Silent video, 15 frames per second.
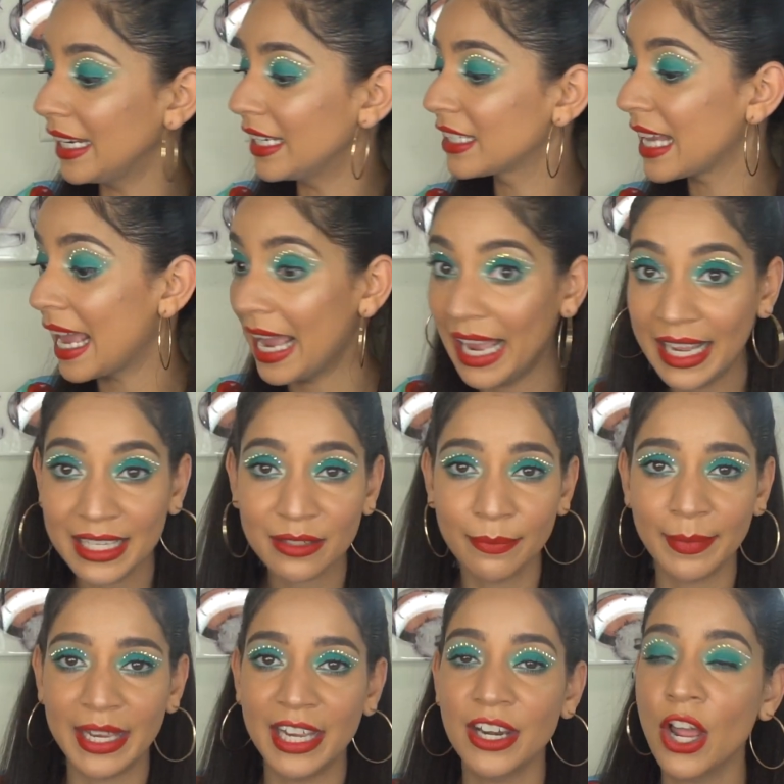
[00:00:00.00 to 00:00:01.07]
It is
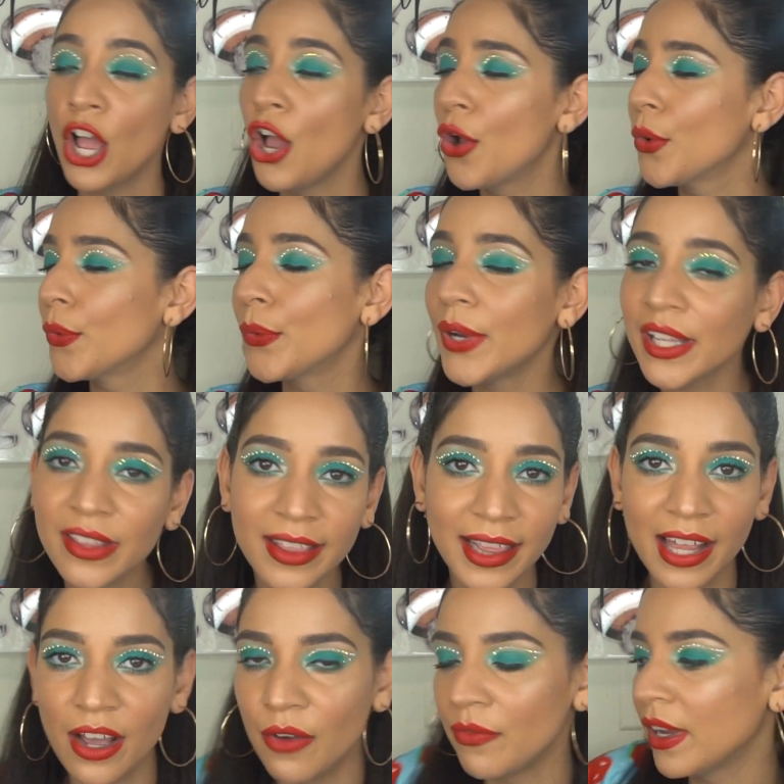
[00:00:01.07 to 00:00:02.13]
handmade with
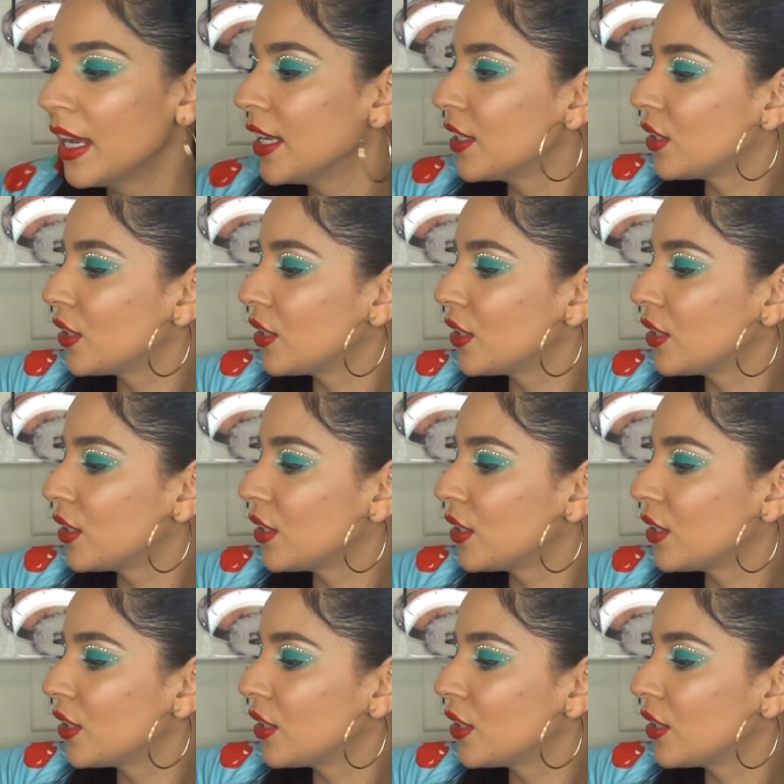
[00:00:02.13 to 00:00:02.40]
love,